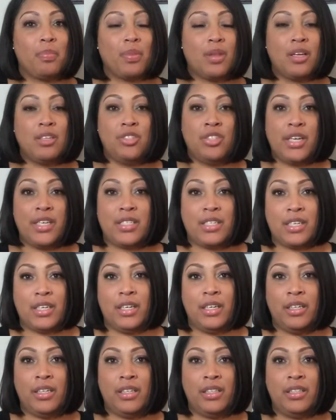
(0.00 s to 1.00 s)

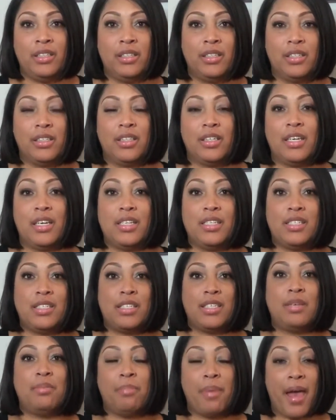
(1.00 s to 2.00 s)
Jessica can
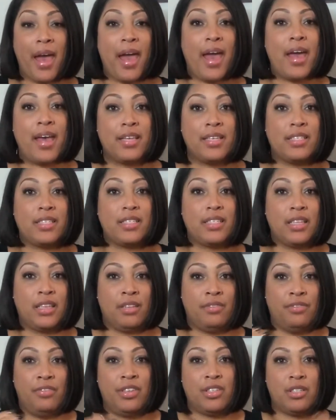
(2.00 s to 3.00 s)
see past
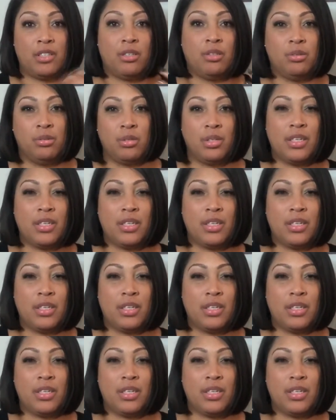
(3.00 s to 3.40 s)
the physical,